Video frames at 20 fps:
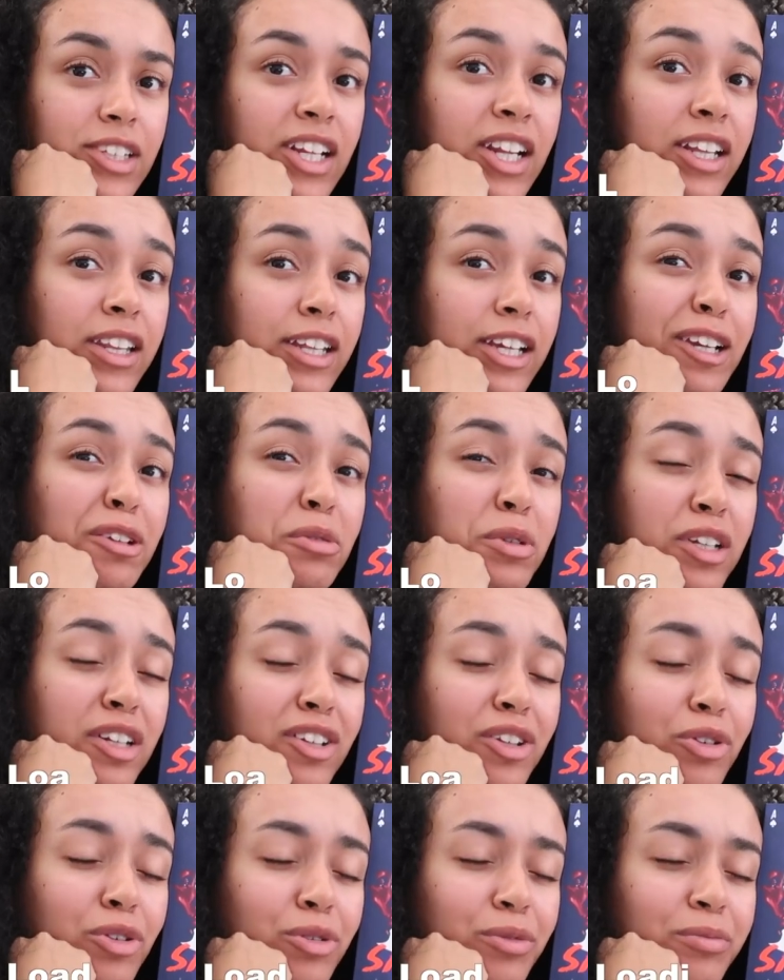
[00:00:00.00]
I think I'm gonna
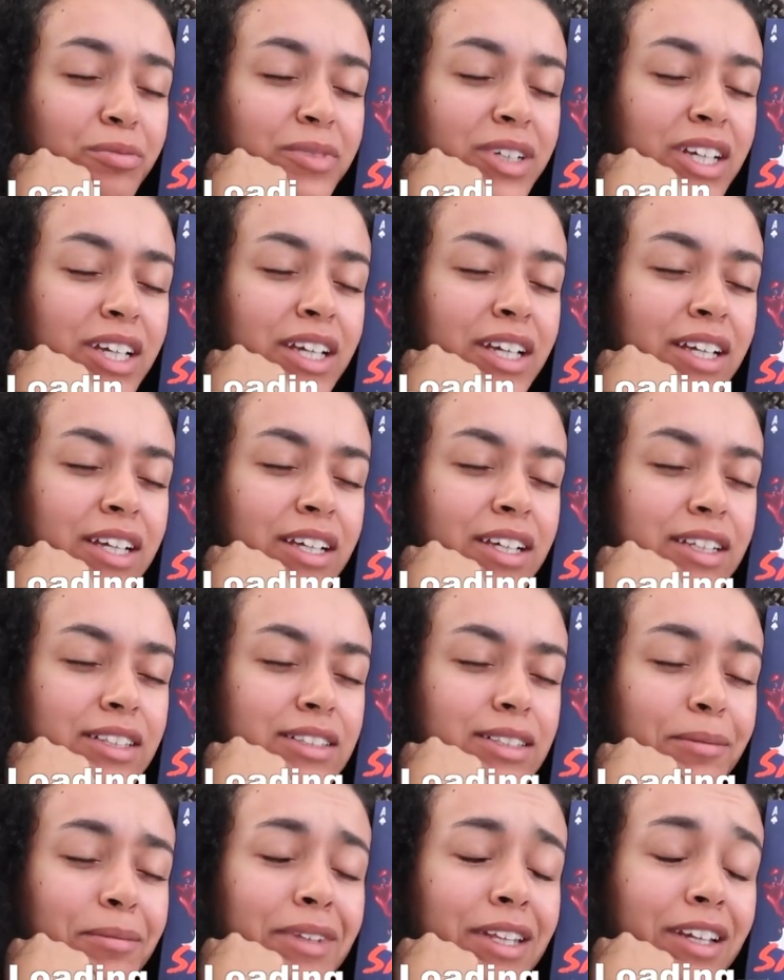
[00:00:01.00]
do
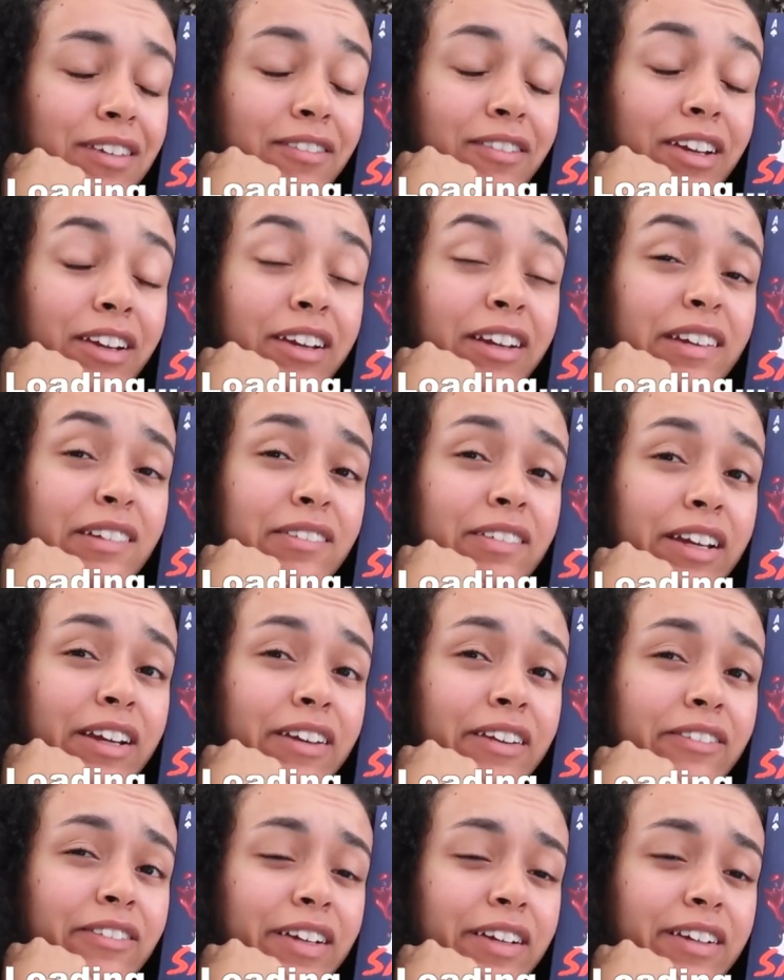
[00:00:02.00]
something very,
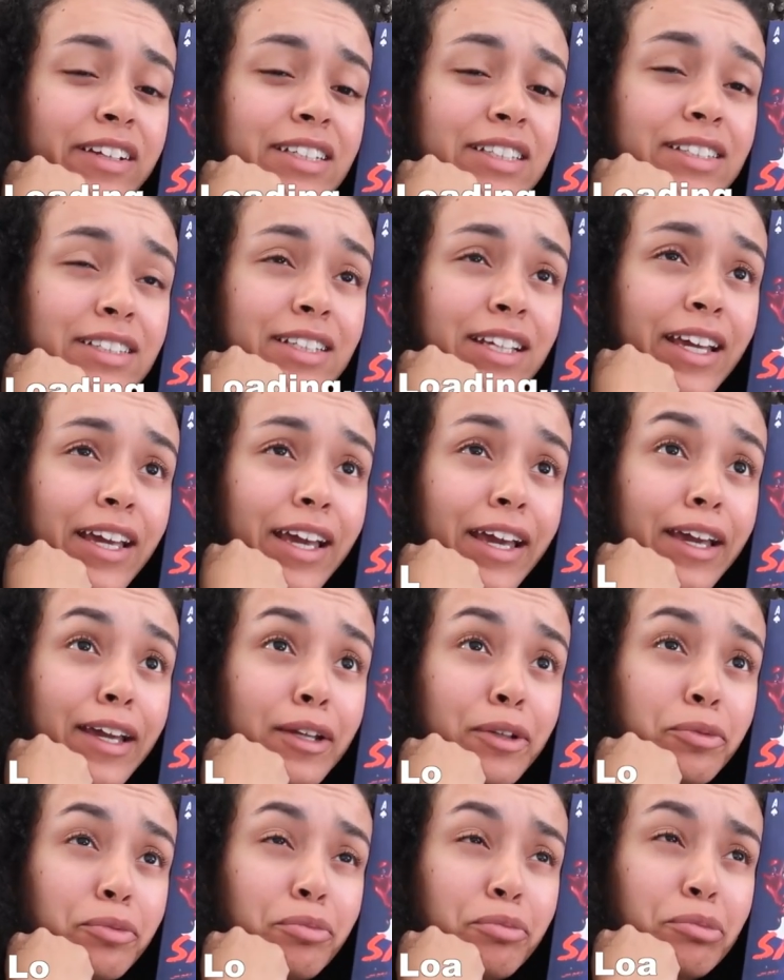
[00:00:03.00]
very, very
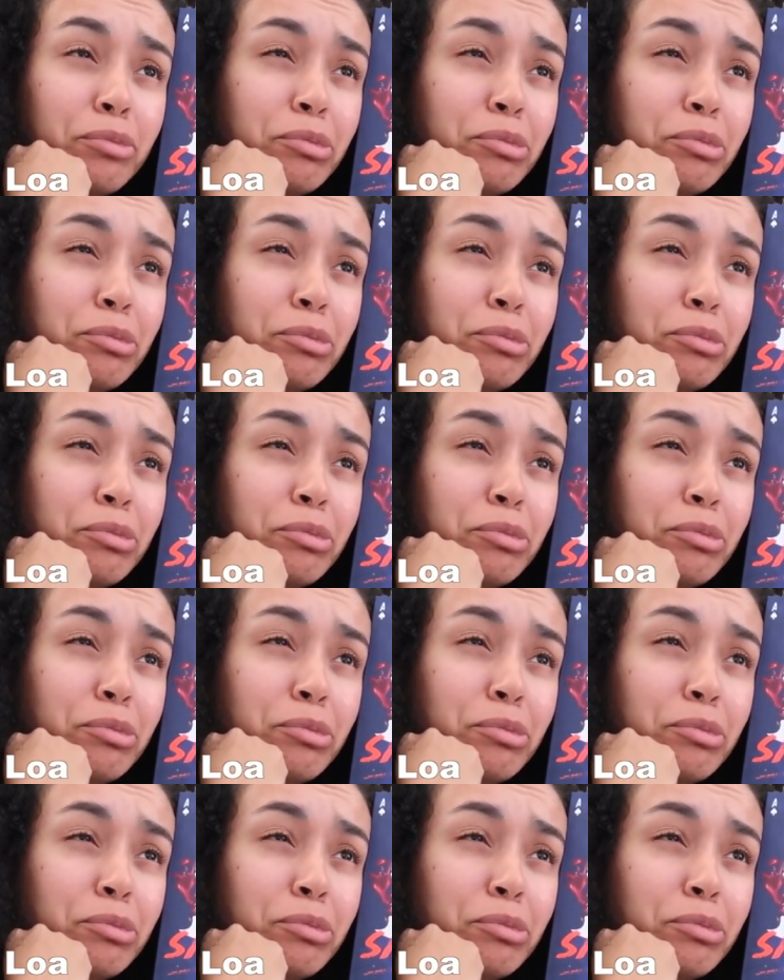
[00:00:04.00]
sad.